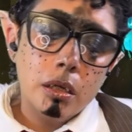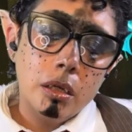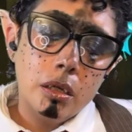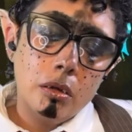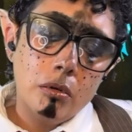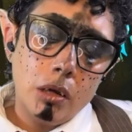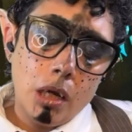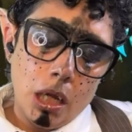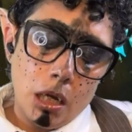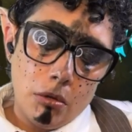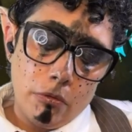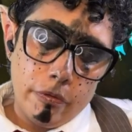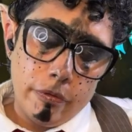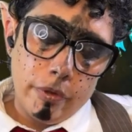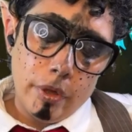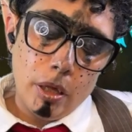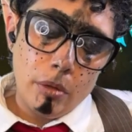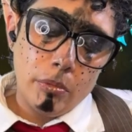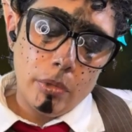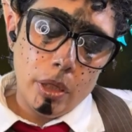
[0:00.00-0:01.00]
kind of
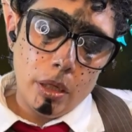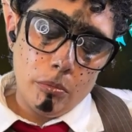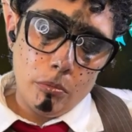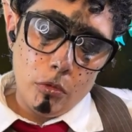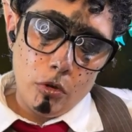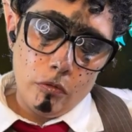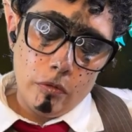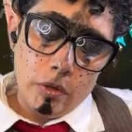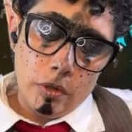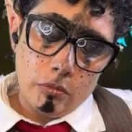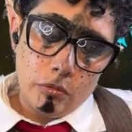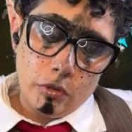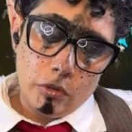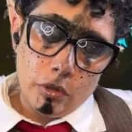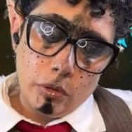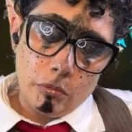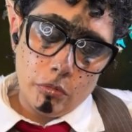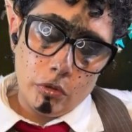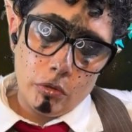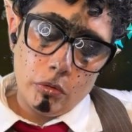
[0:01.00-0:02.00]
family. And
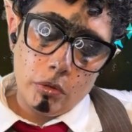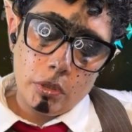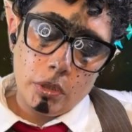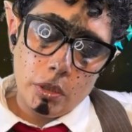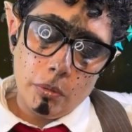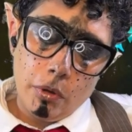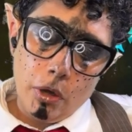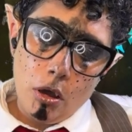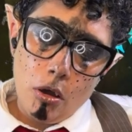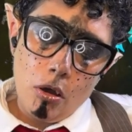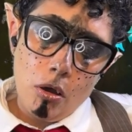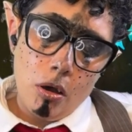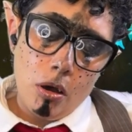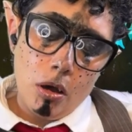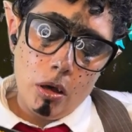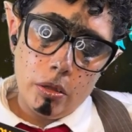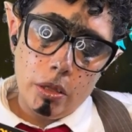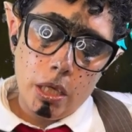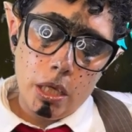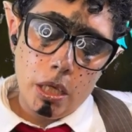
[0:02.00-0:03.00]
so like, oh,
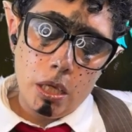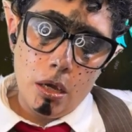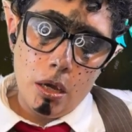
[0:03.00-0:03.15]
the Young